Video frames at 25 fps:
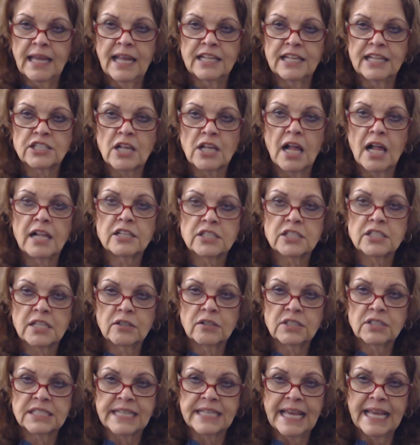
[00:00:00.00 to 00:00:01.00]
It's
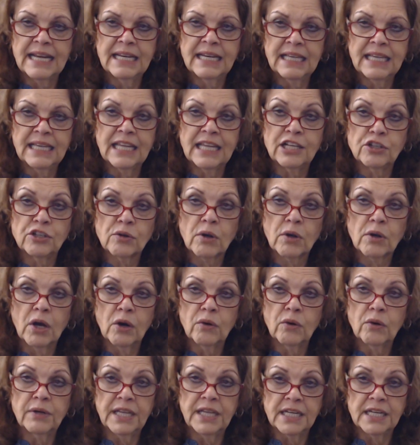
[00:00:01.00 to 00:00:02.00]
also standing in your
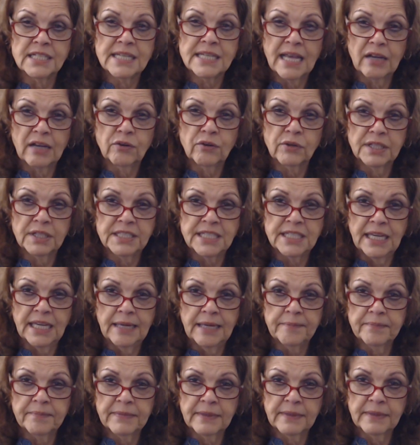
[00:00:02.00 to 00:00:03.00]
own integrity.
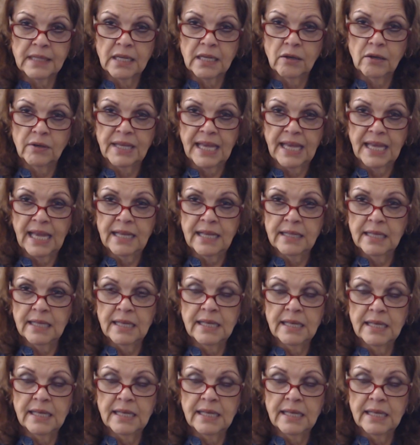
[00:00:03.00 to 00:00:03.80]
Okay?